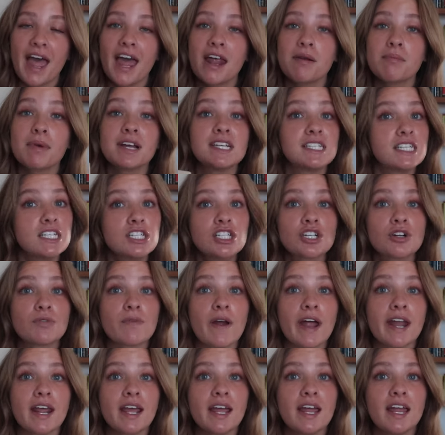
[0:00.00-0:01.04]
And my sister
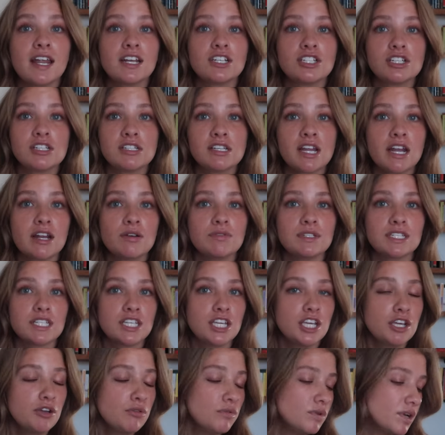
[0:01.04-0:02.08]
read it and she said it was
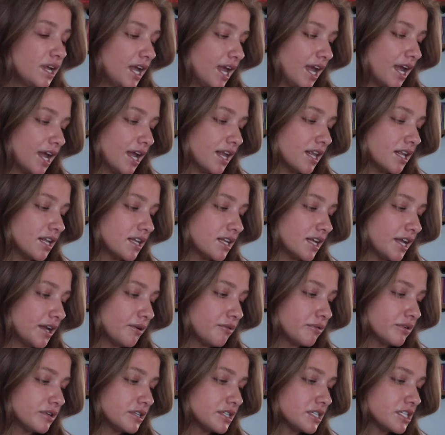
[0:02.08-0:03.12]
cute and it
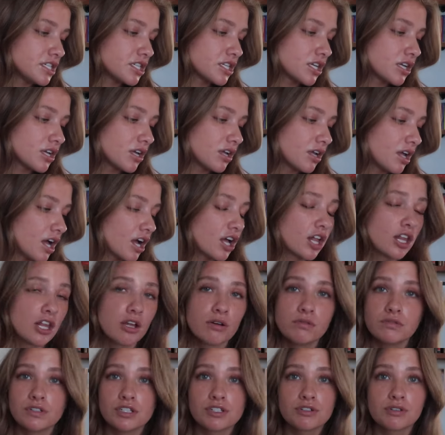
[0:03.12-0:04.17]
was a
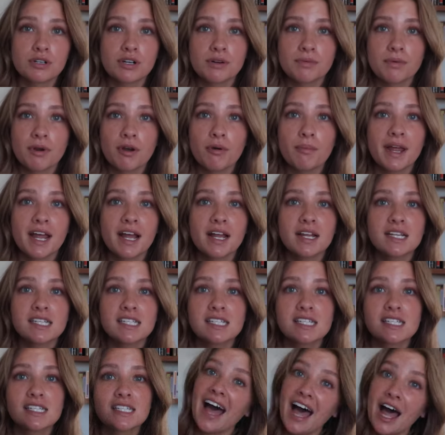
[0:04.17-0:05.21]
closed door romance.